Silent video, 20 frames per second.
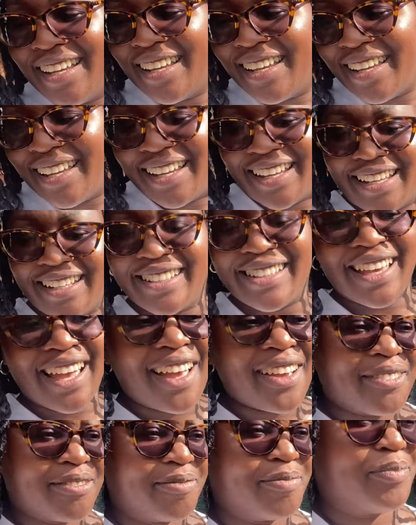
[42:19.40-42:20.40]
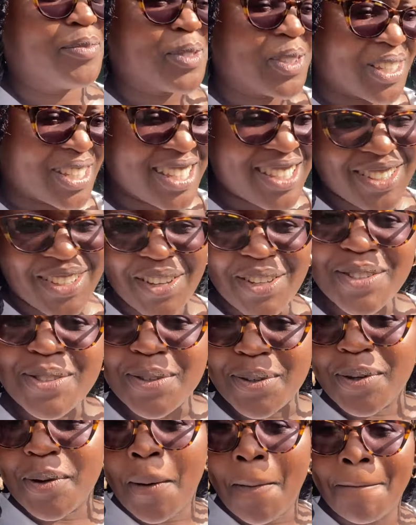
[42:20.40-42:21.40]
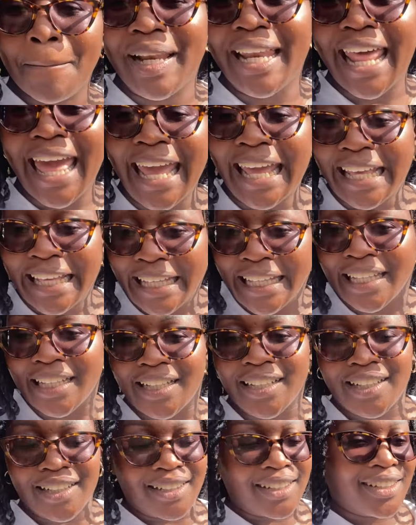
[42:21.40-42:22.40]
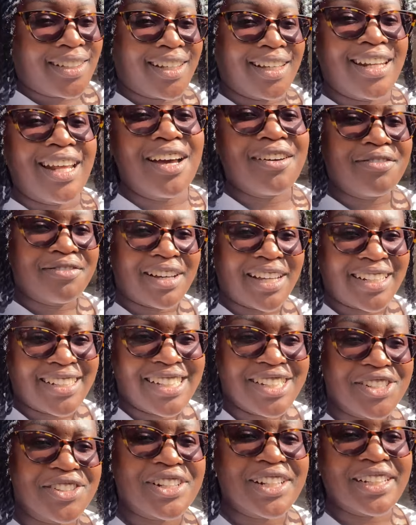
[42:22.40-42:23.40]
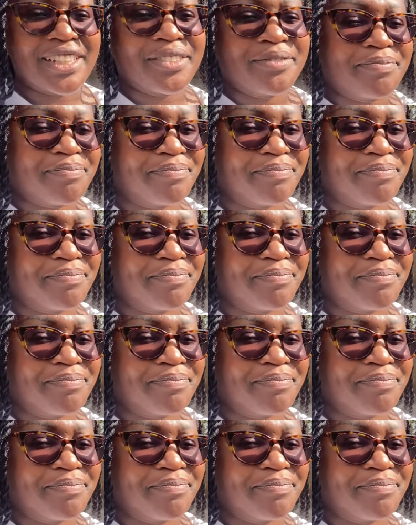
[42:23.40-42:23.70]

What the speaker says: and yeah, we're just going to play and have fun, literally.